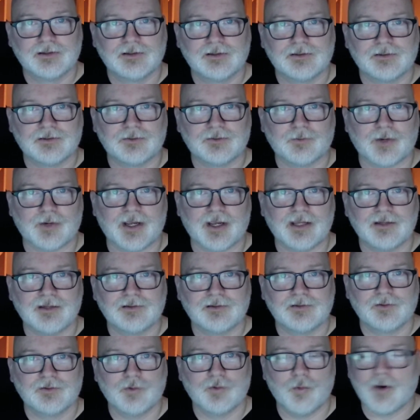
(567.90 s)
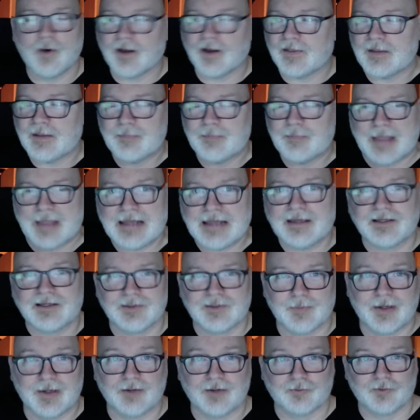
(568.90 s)
right? What are they panicked
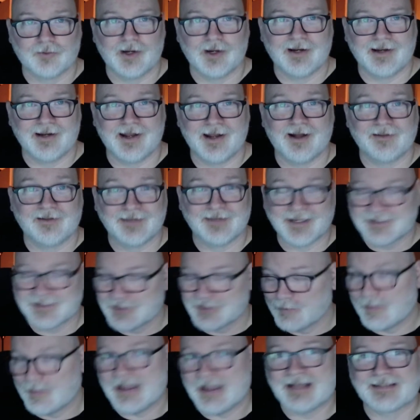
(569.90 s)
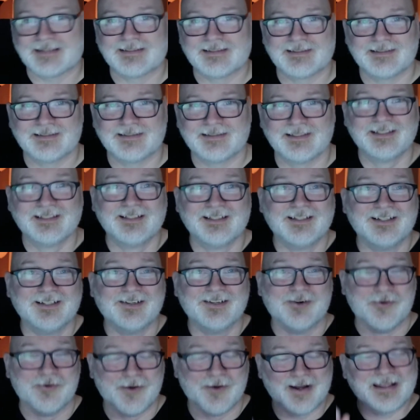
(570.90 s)
about right now? That's the best.
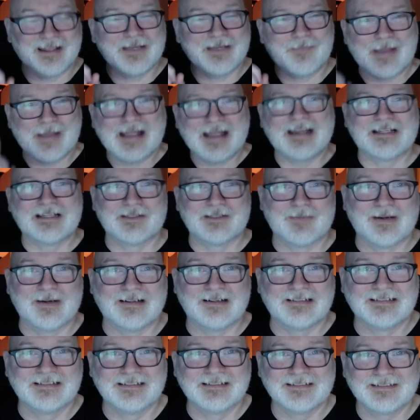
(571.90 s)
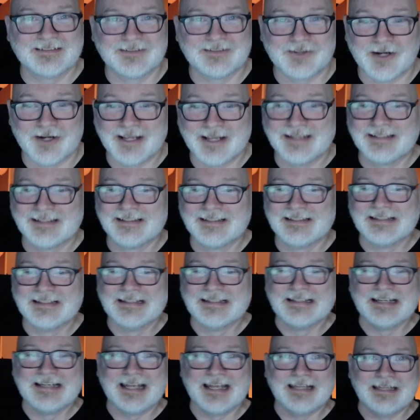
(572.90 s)
What are they panicked about, right?
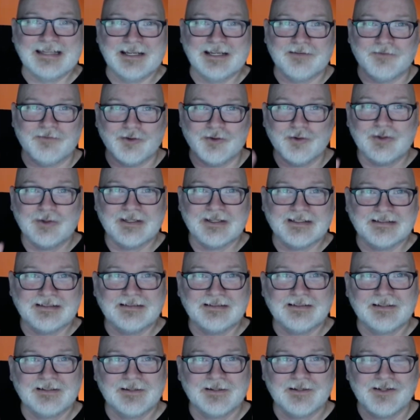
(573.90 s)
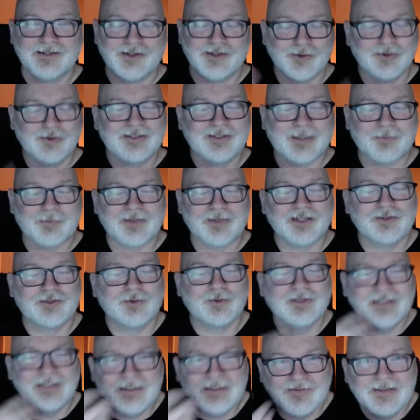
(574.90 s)
And then if you can do something to
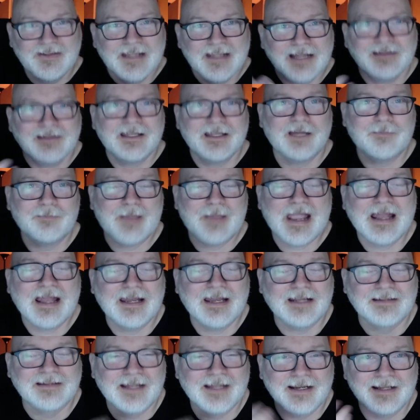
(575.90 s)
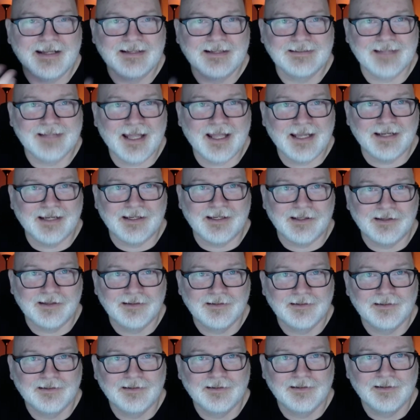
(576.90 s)
alleviate that panic, that anxiety,
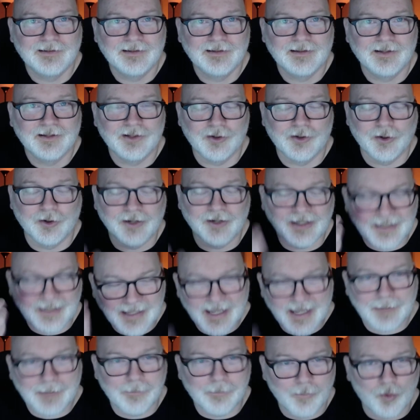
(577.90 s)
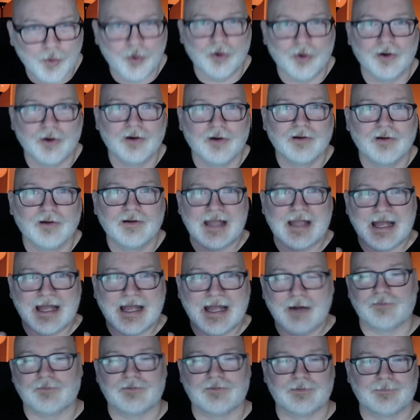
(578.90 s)
you're going to get more out of them.